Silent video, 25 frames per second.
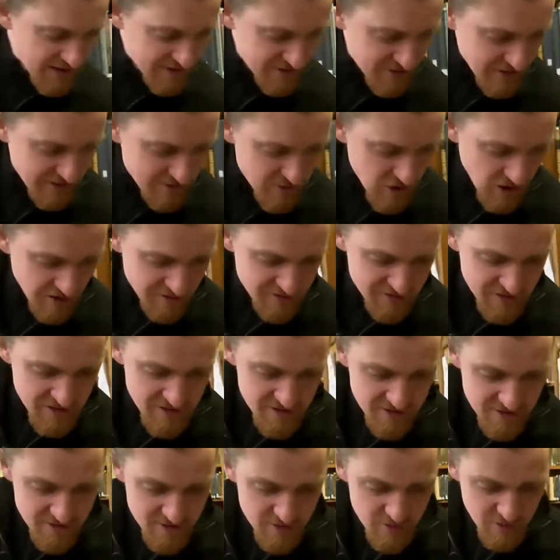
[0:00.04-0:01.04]
So I've got a
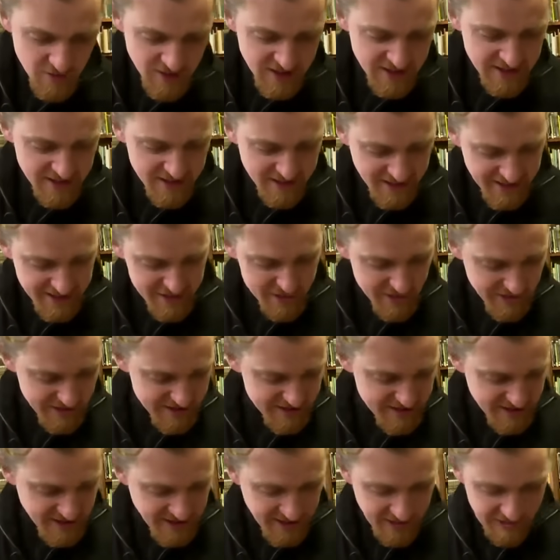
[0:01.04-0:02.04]
few
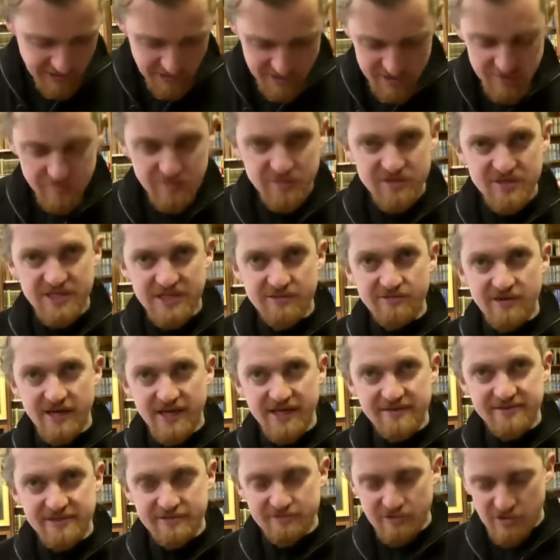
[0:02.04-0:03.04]
interesting Christmassy
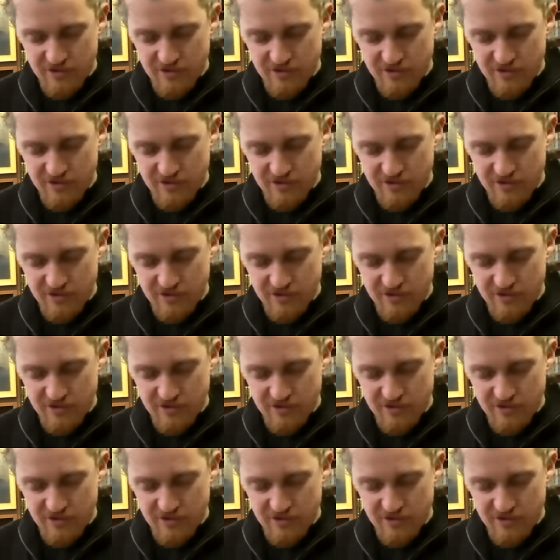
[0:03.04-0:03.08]
related